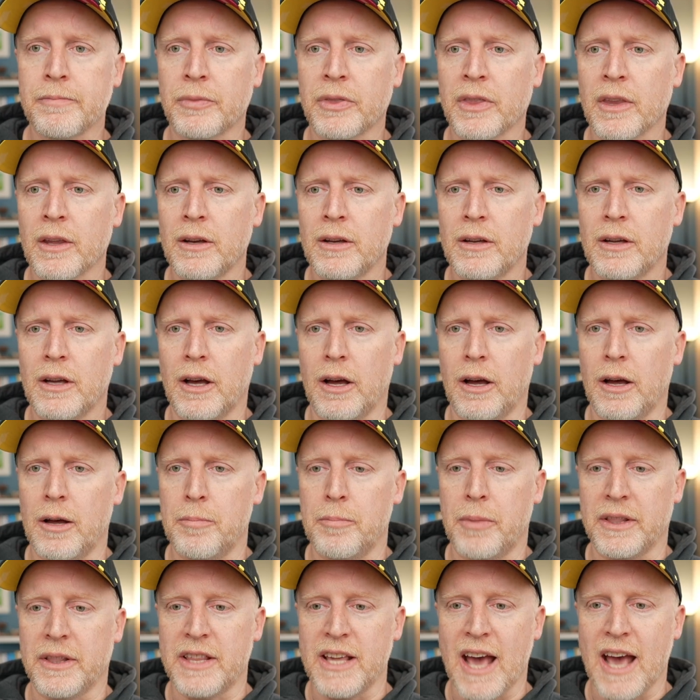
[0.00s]

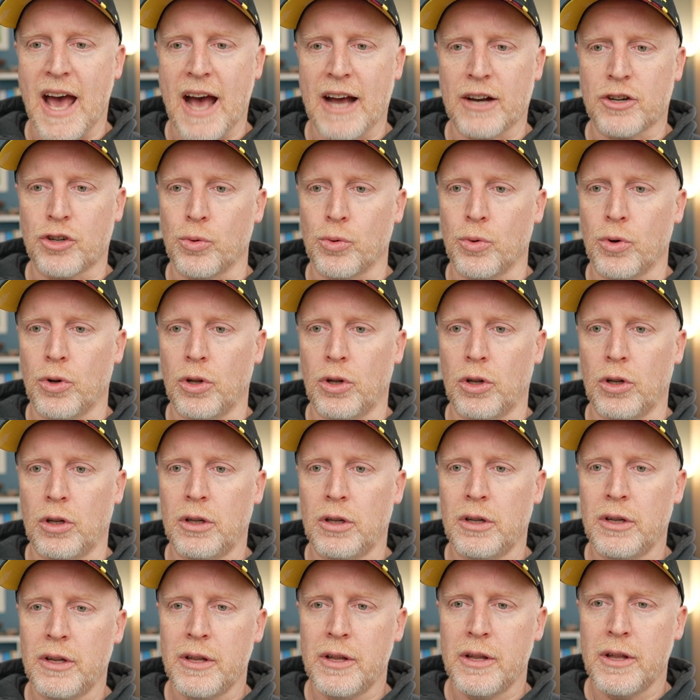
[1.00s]
But the actual
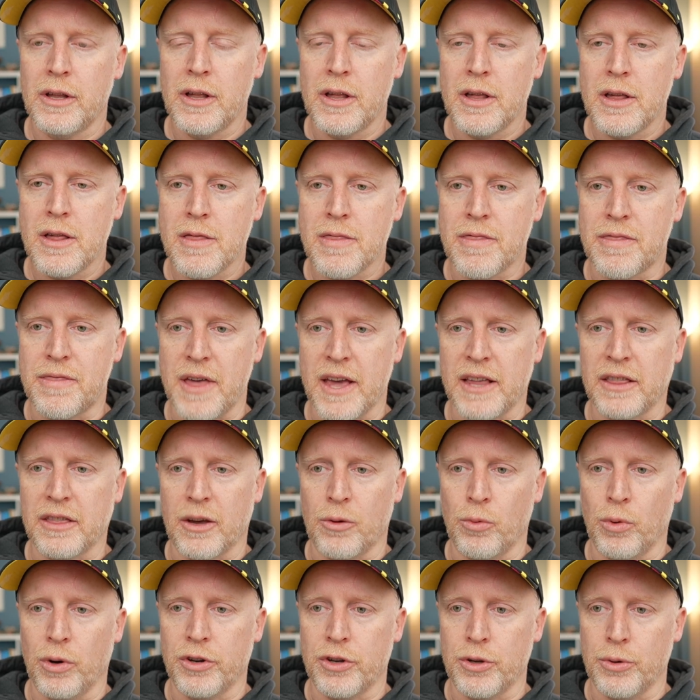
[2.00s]
thing that
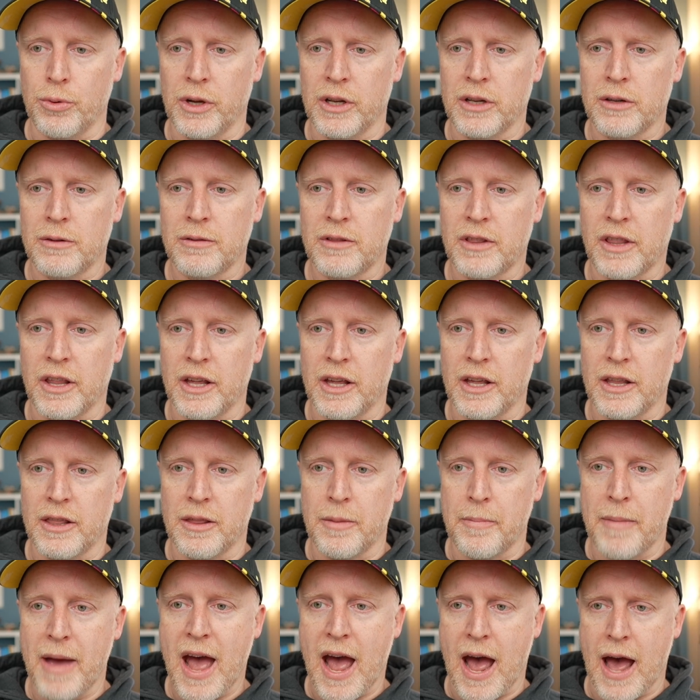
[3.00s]
we're doing, the
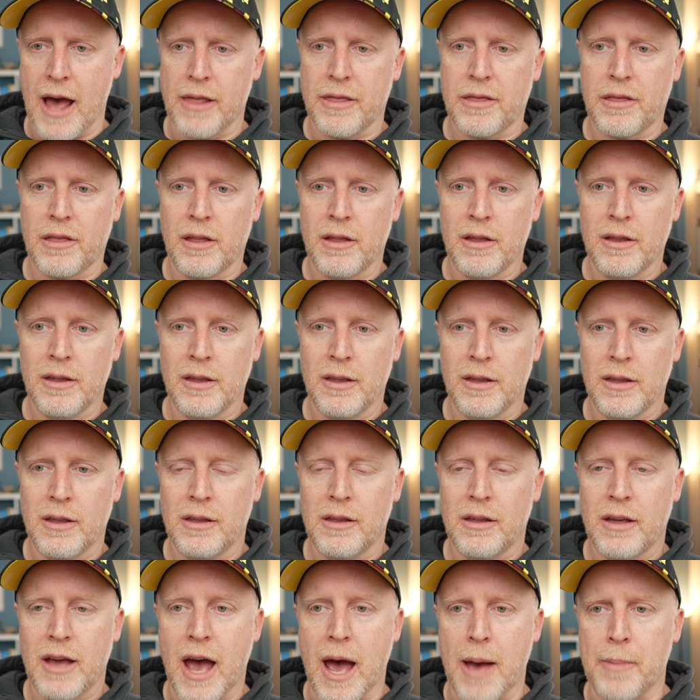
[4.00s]
math,
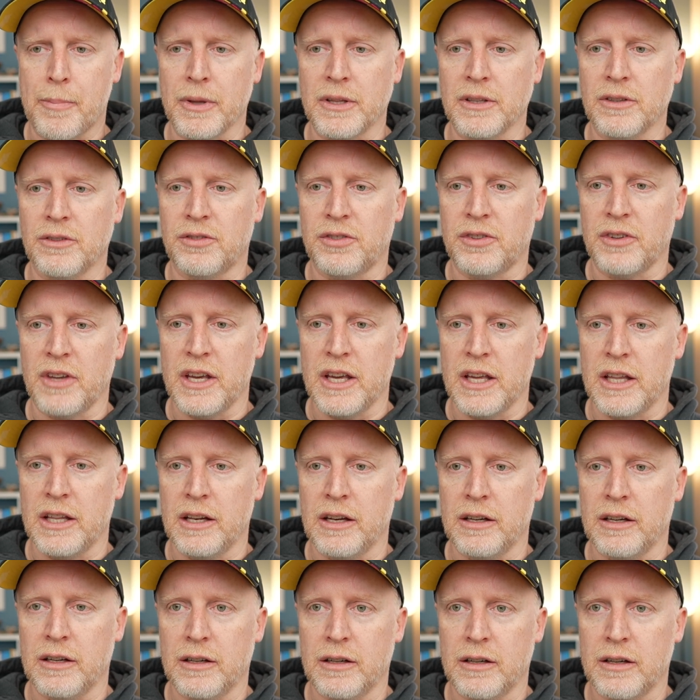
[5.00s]
happens
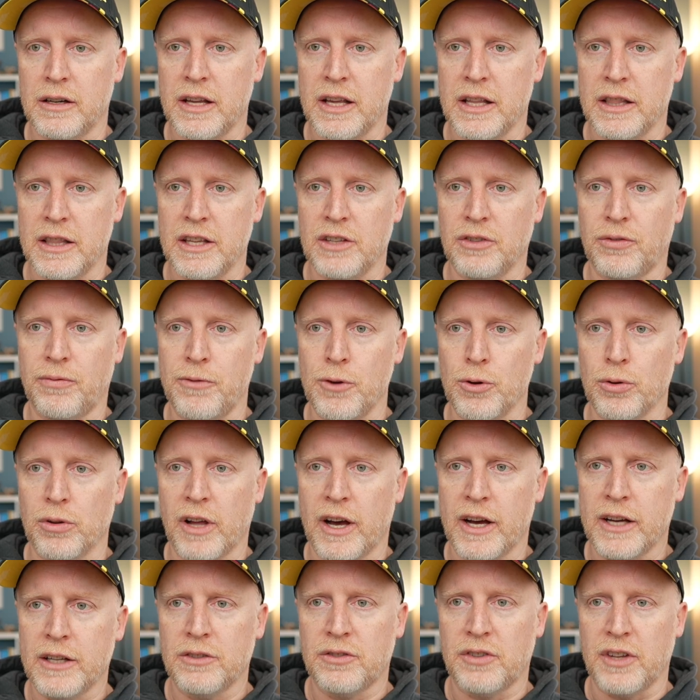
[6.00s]
in these few
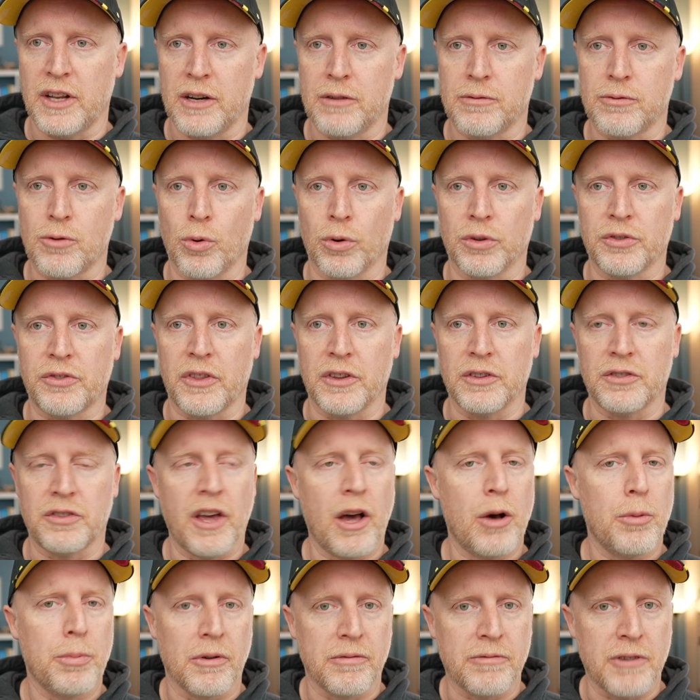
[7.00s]
lines, and of course this
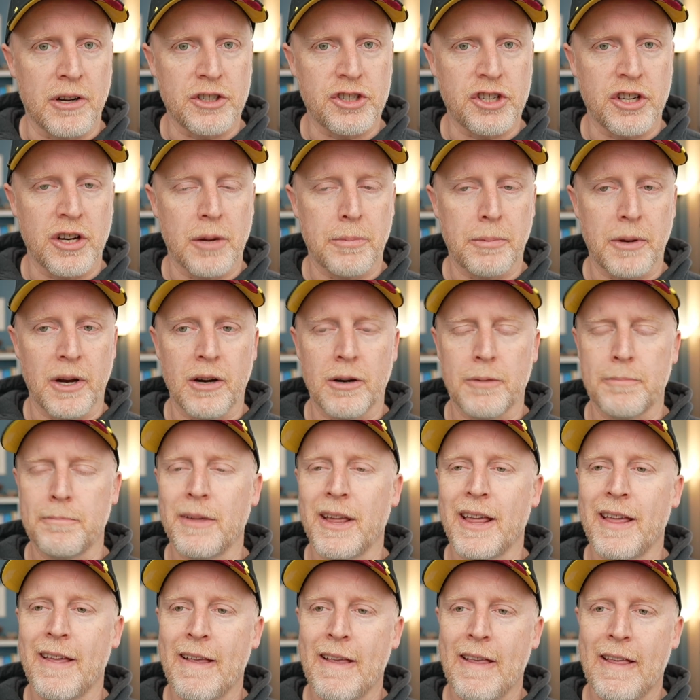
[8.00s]
helper function up here.
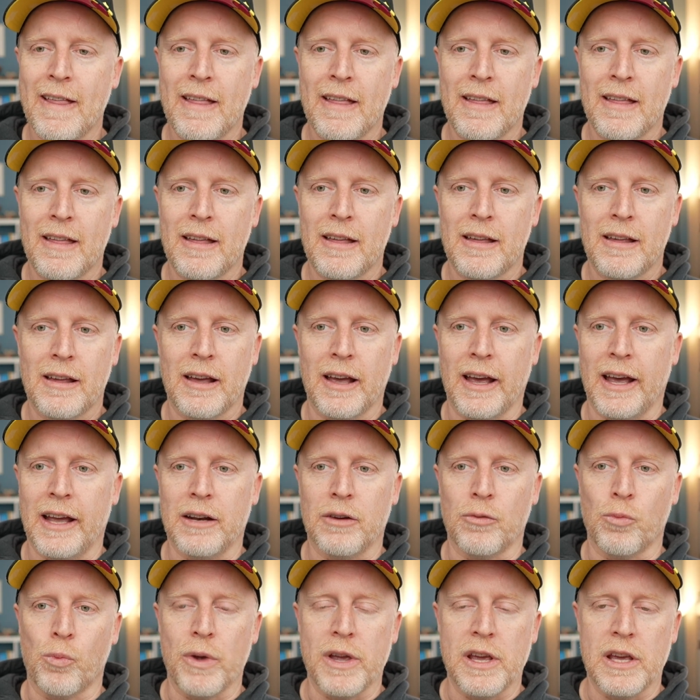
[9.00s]

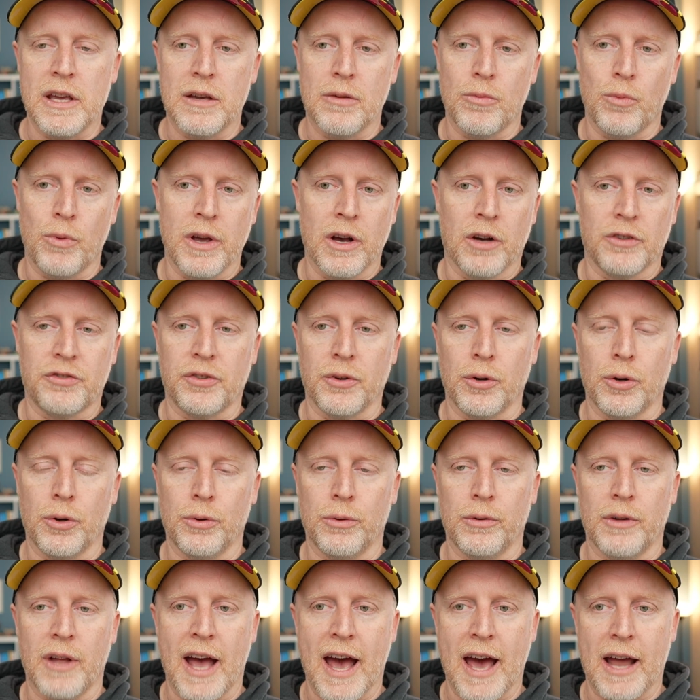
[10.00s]
And we also
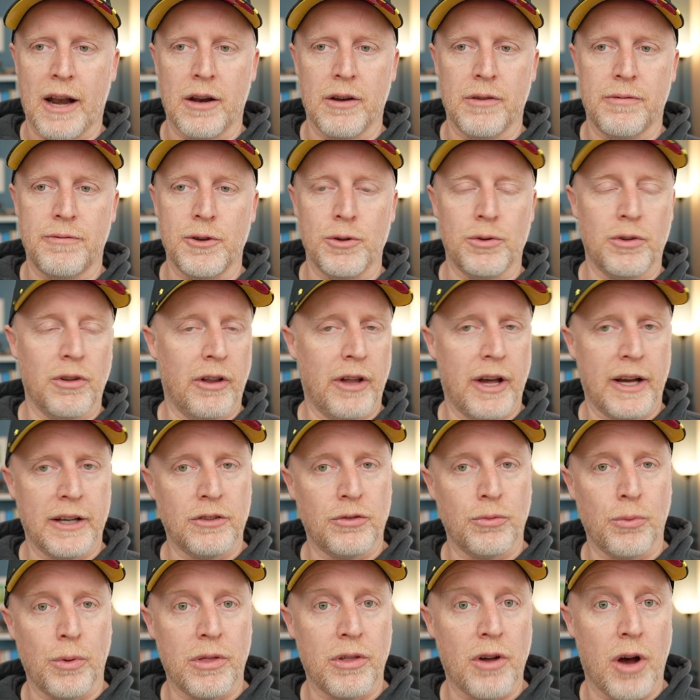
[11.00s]
added a few lines
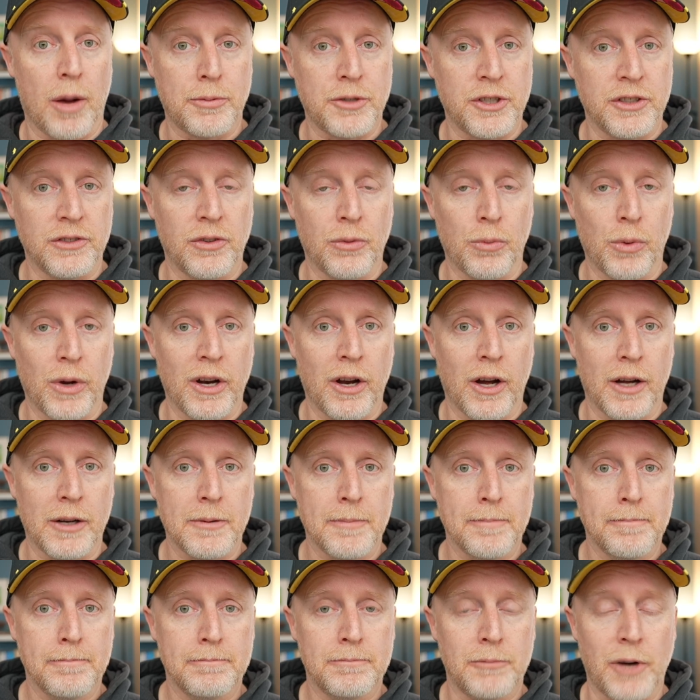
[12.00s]
with options and whatnot,
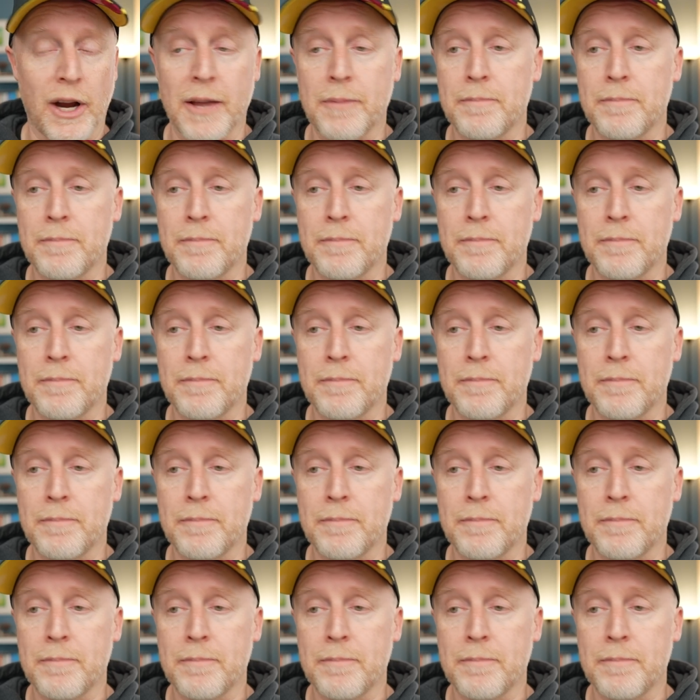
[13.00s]
right?